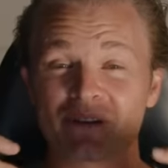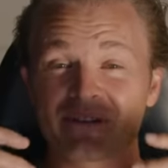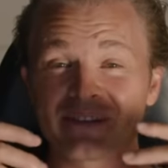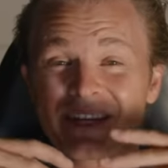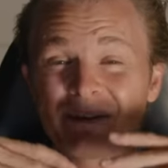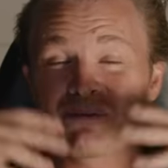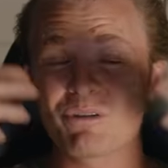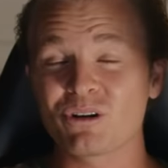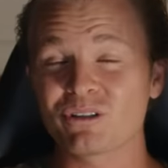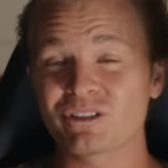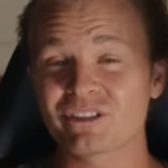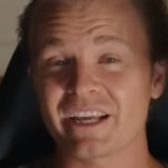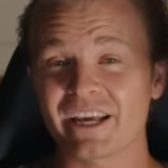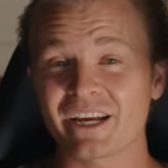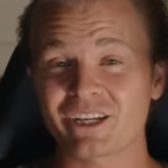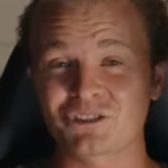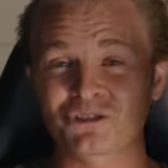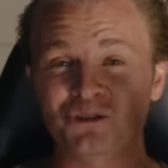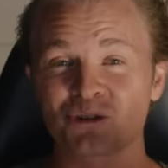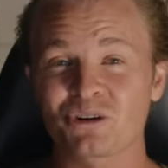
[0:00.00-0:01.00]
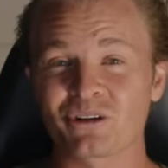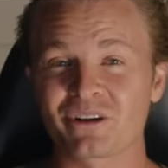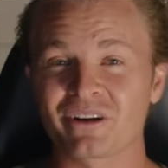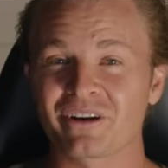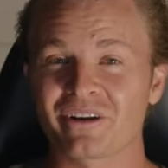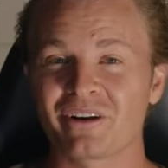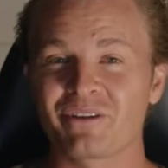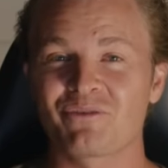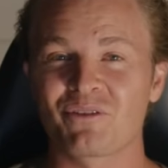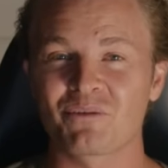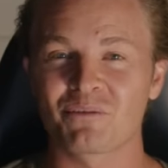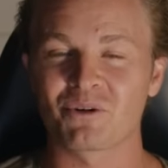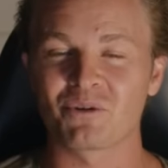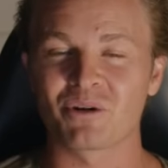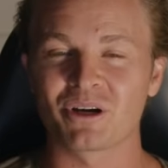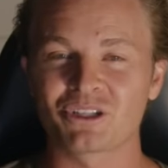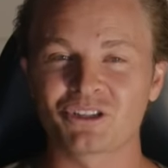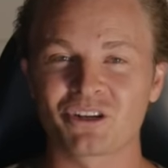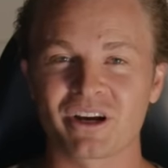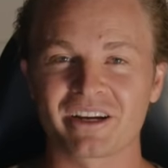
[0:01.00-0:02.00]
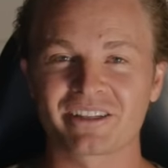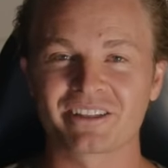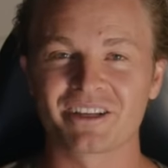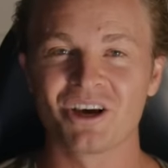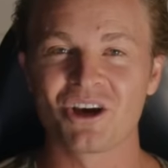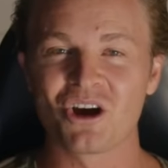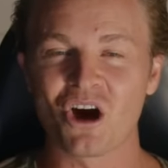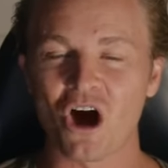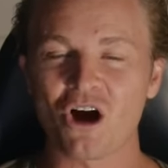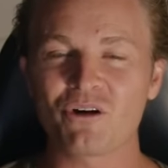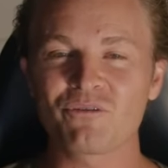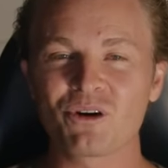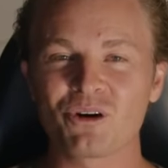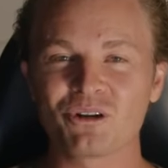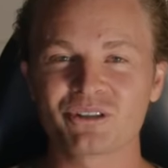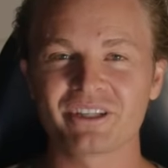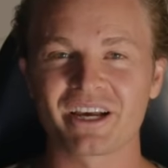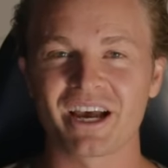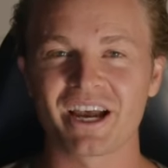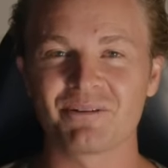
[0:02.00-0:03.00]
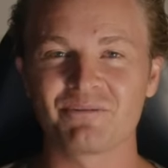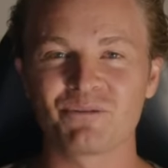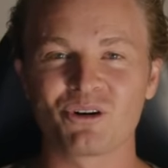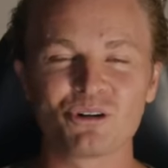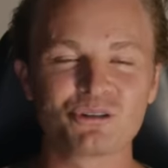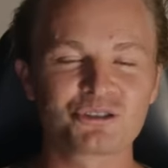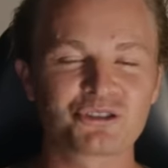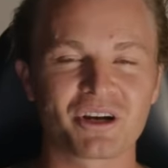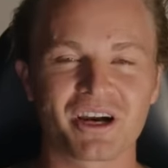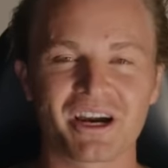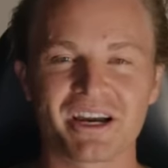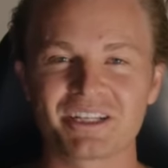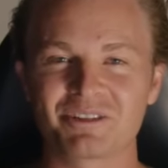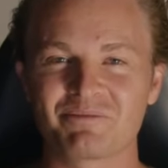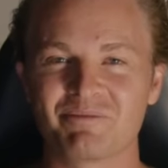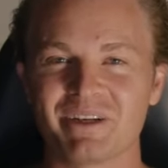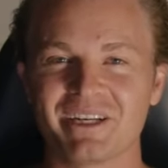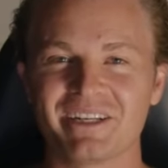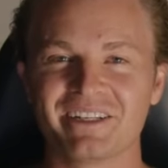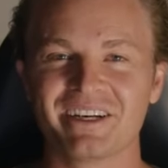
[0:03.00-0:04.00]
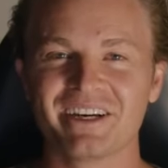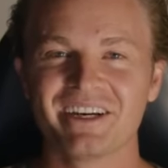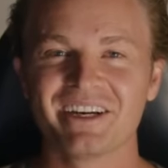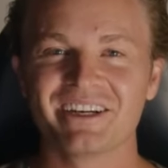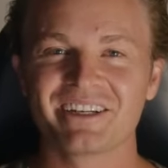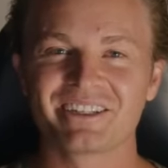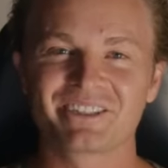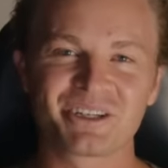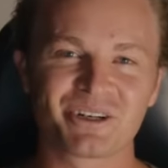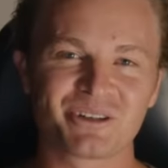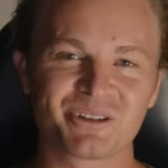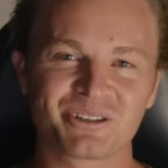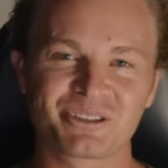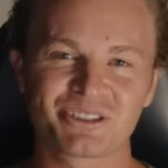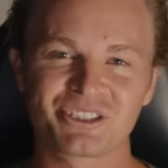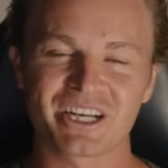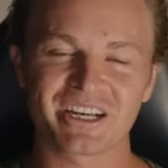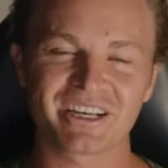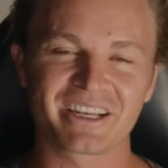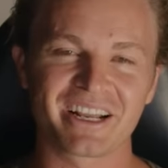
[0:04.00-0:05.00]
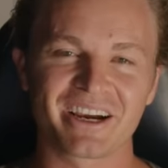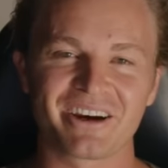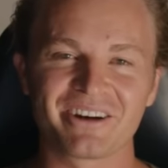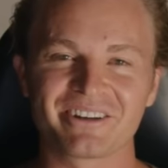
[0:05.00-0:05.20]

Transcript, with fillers: one of the most extraordinary Formula One tracks of all time, ultra high speed. So check it